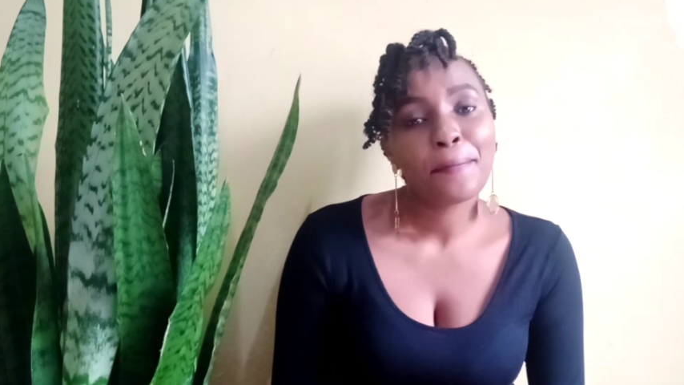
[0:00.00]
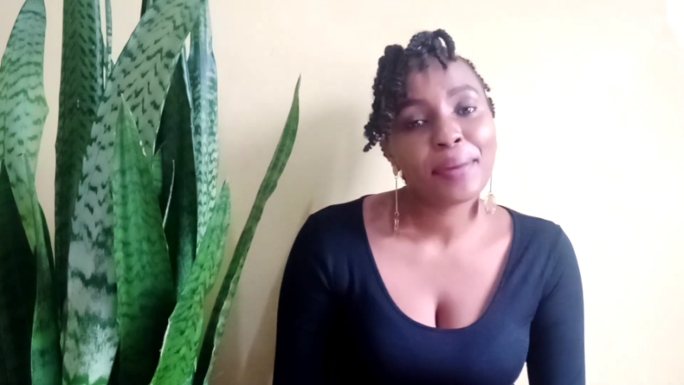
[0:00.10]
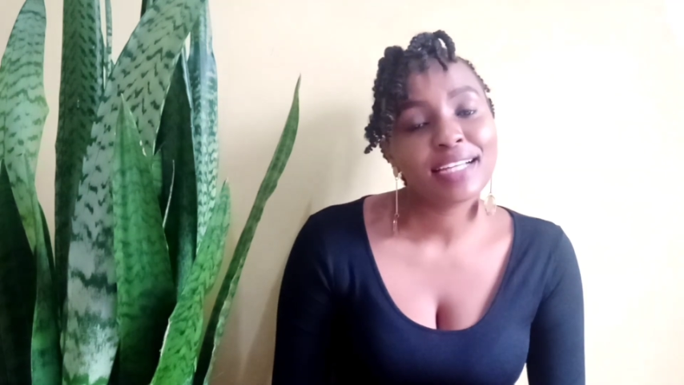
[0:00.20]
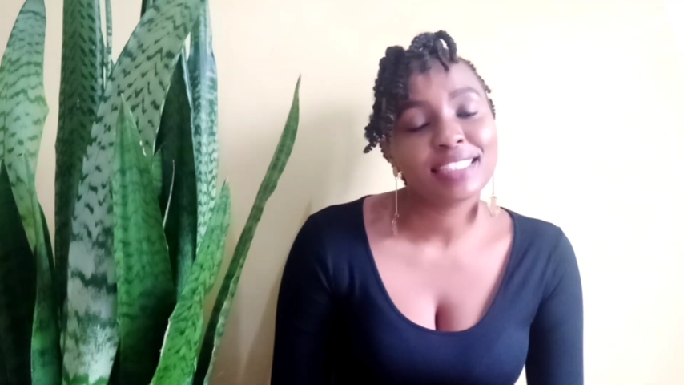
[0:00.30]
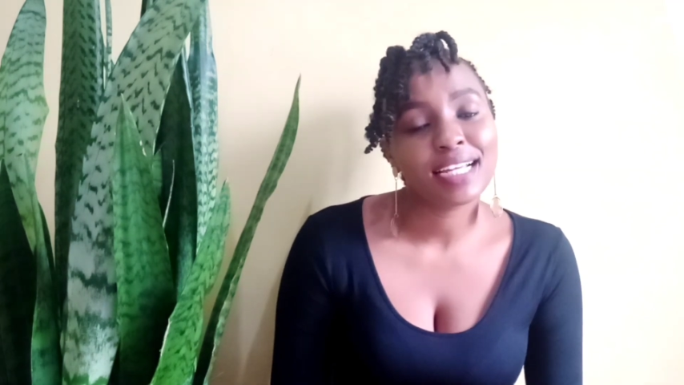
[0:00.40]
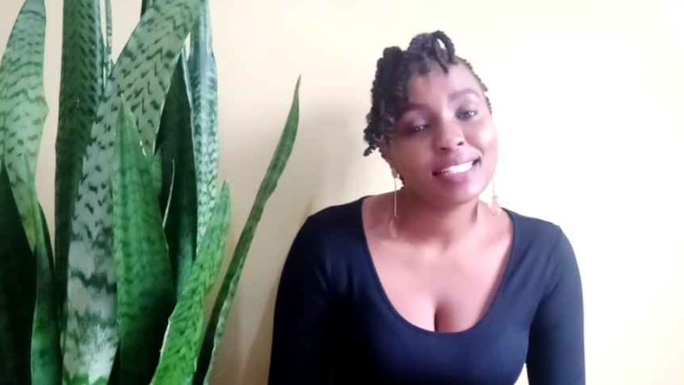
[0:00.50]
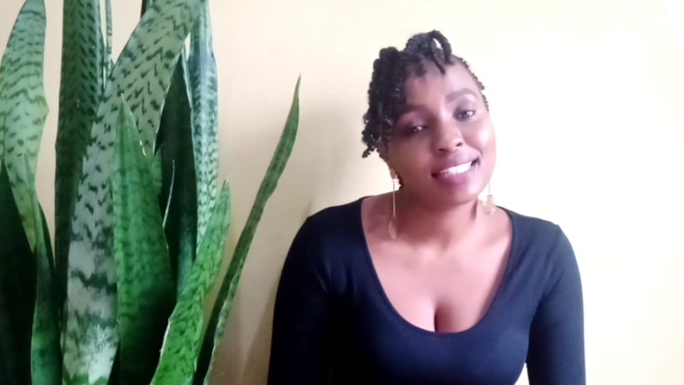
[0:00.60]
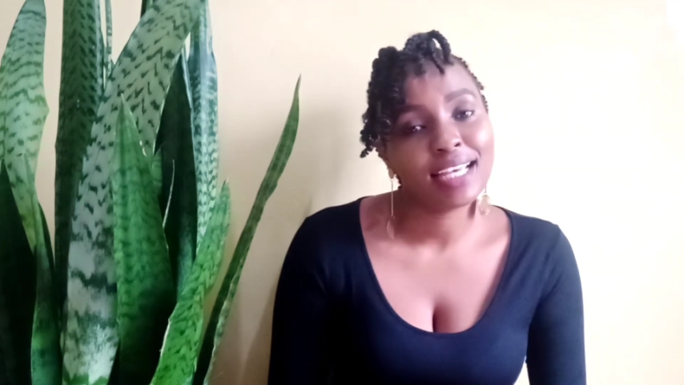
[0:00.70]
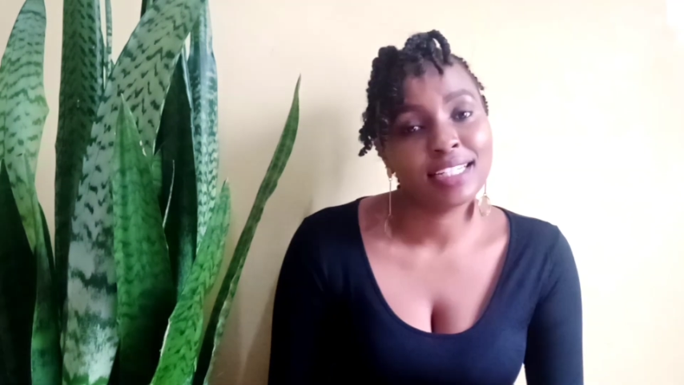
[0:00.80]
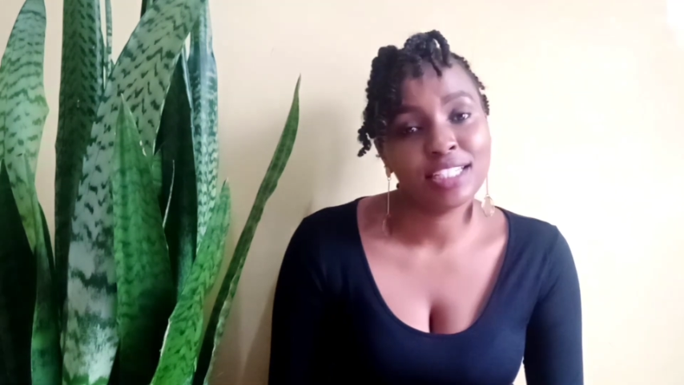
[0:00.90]
patterns,
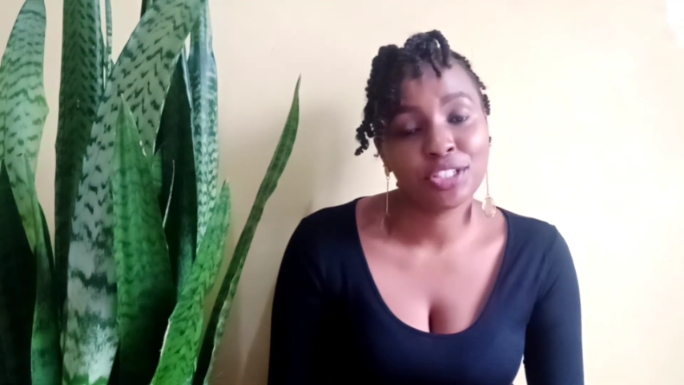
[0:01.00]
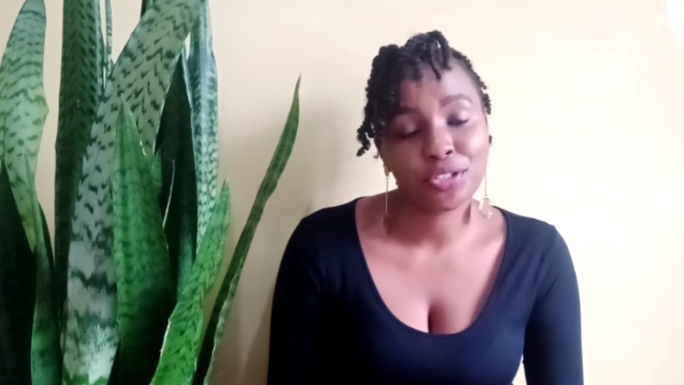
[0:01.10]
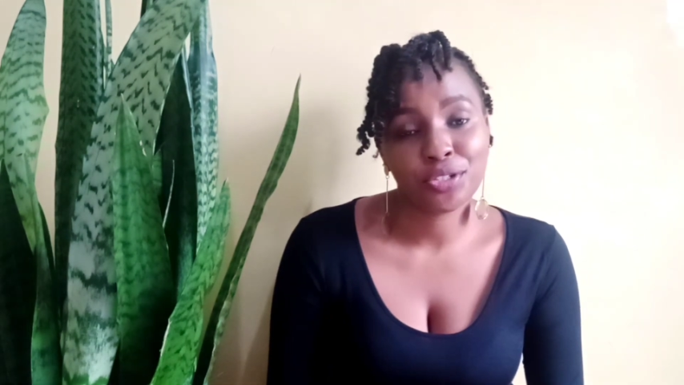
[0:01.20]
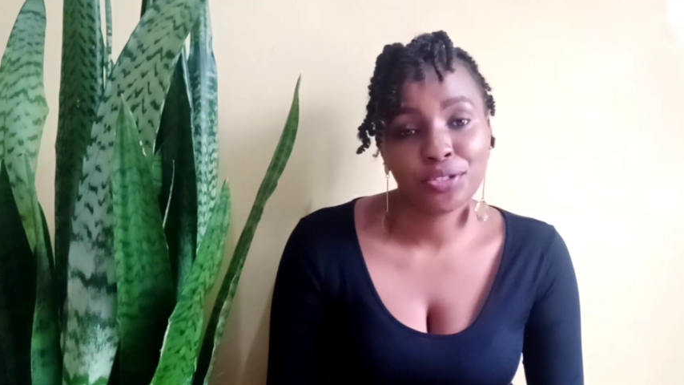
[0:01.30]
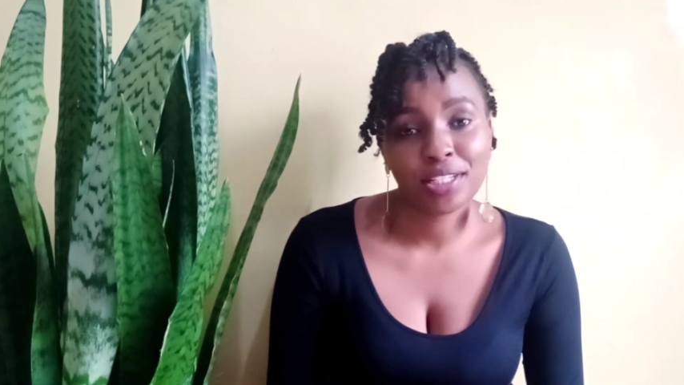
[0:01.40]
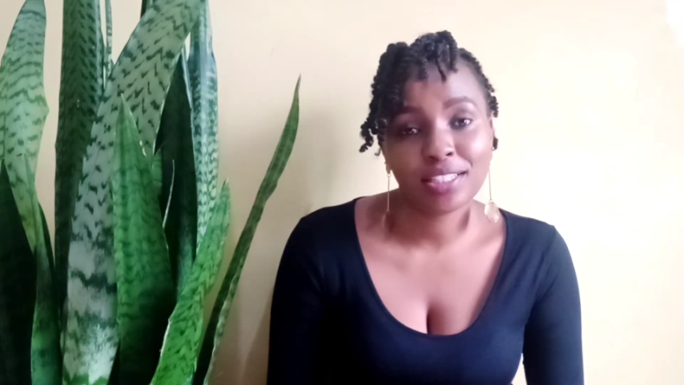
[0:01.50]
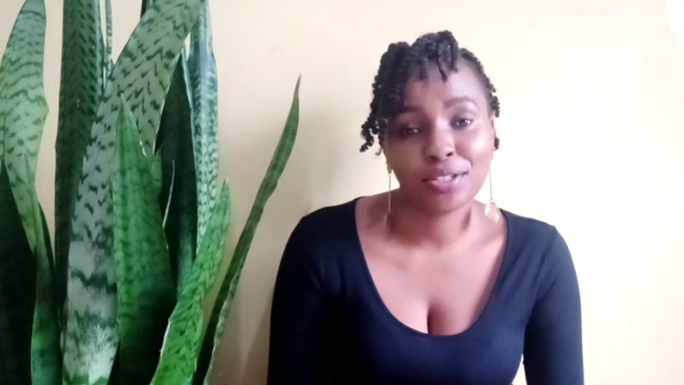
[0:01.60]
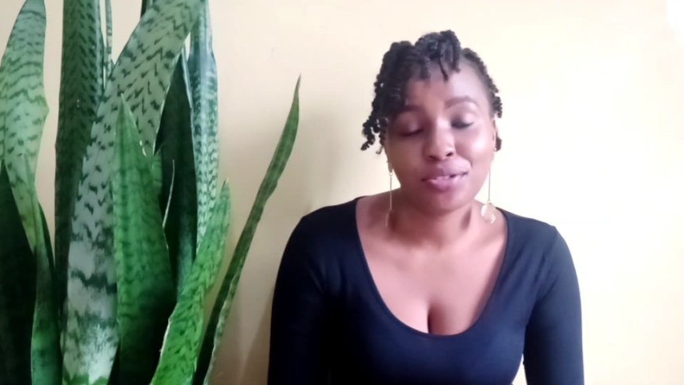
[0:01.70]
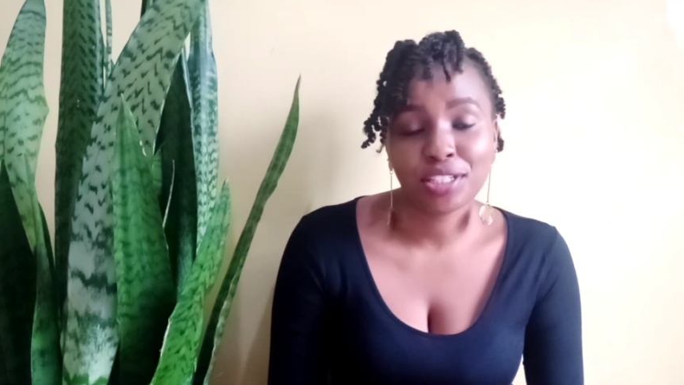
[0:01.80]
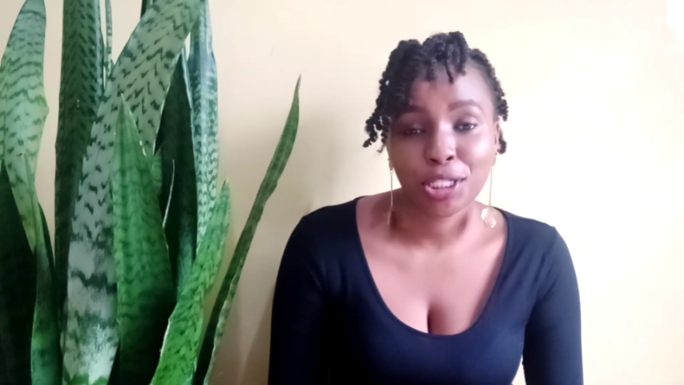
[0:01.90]
and introduces
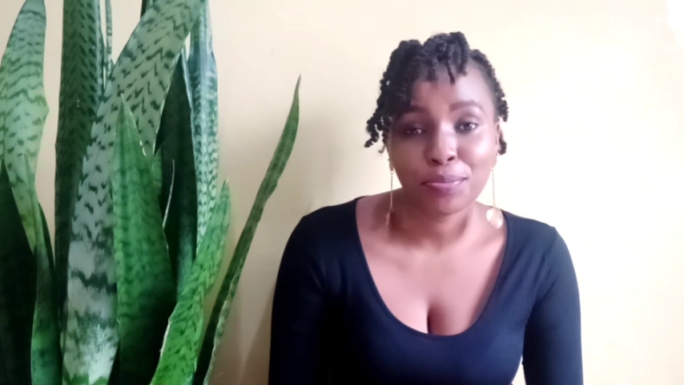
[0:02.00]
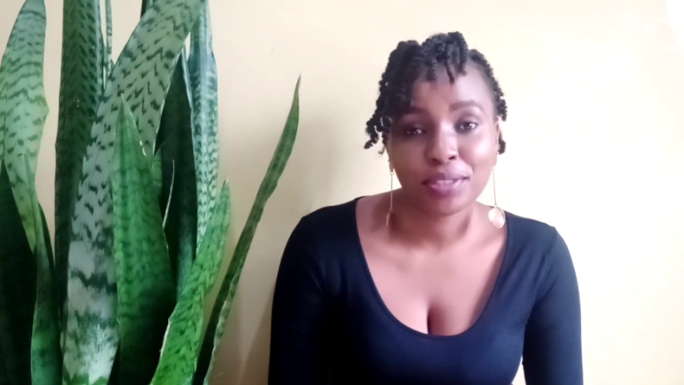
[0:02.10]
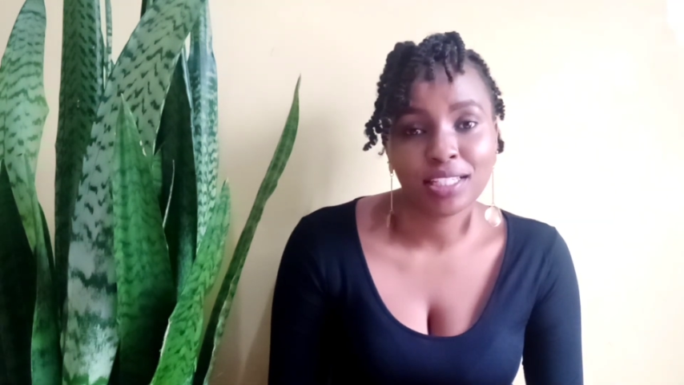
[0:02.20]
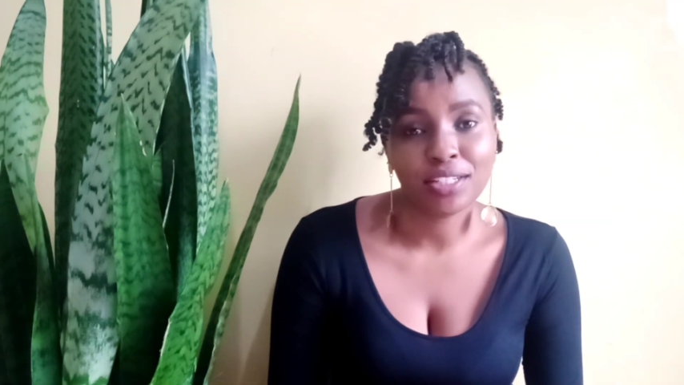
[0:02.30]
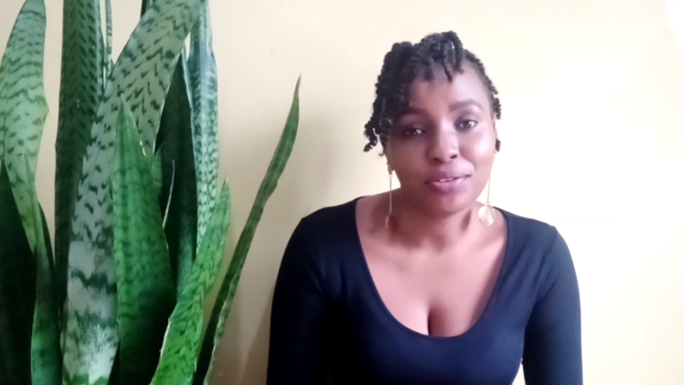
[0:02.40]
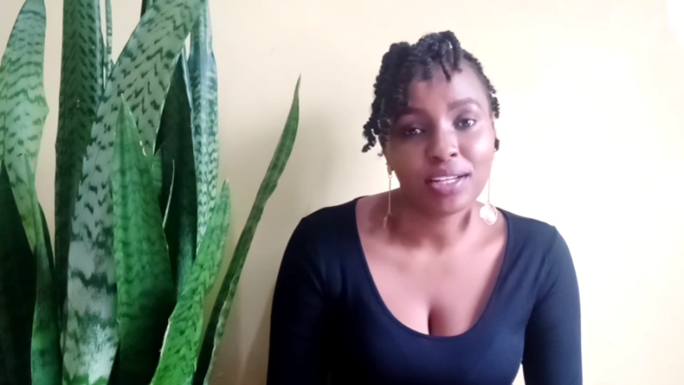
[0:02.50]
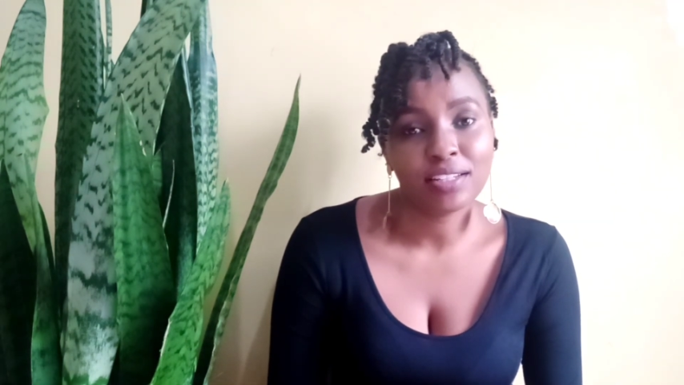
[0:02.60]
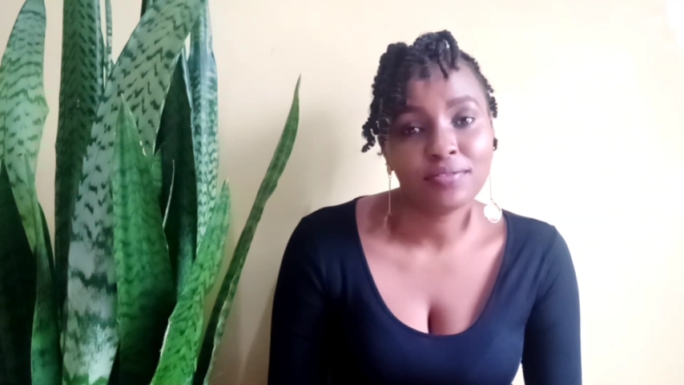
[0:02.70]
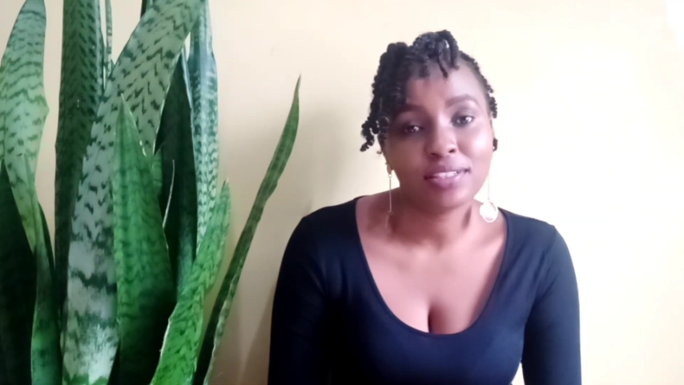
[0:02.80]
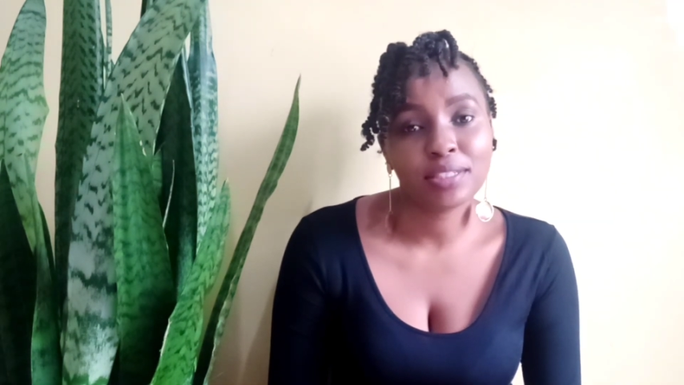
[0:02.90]
new shapes in your
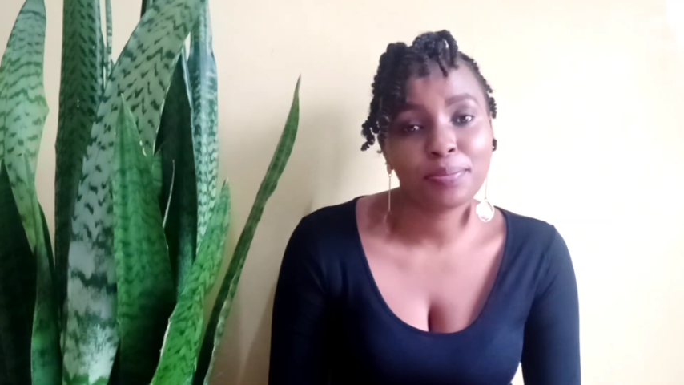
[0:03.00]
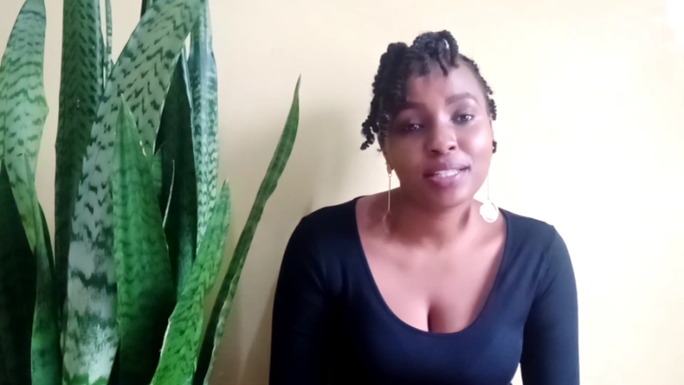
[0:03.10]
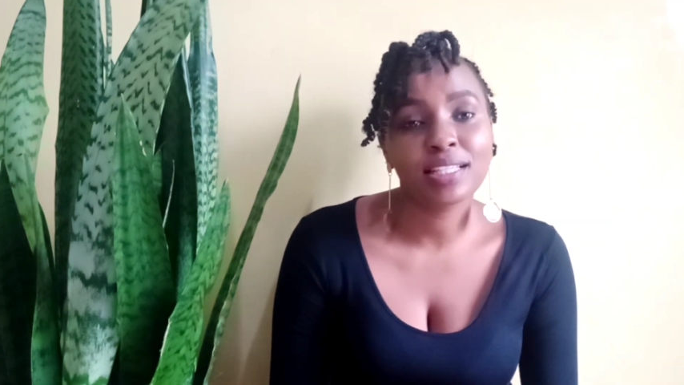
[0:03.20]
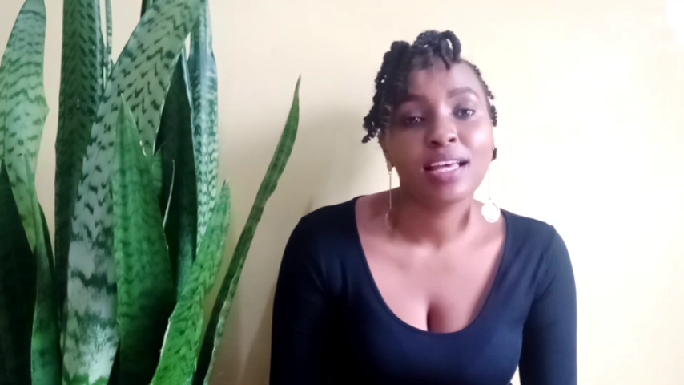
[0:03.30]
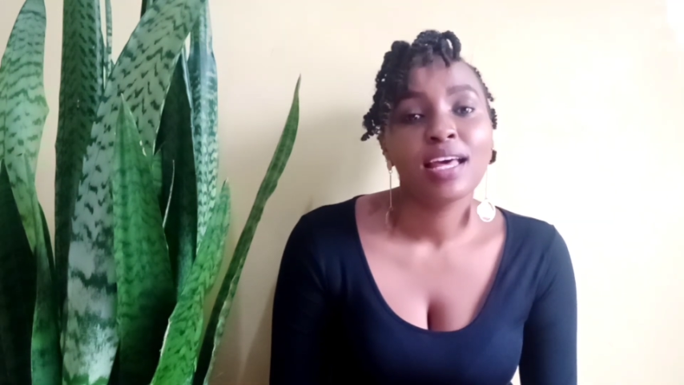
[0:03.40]
living space.